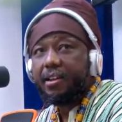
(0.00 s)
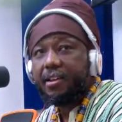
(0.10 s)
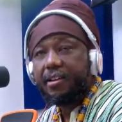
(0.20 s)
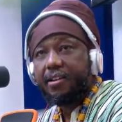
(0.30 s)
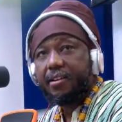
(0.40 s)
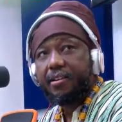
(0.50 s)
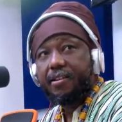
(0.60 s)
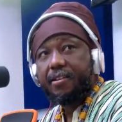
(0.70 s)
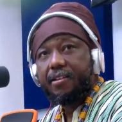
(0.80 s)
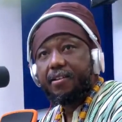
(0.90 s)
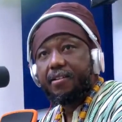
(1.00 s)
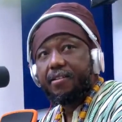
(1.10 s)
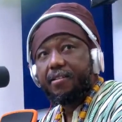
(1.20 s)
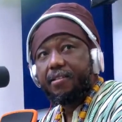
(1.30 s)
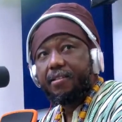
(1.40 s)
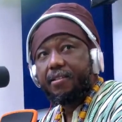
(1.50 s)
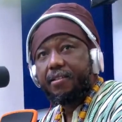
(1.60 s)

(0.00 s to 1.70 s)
Nothing is said.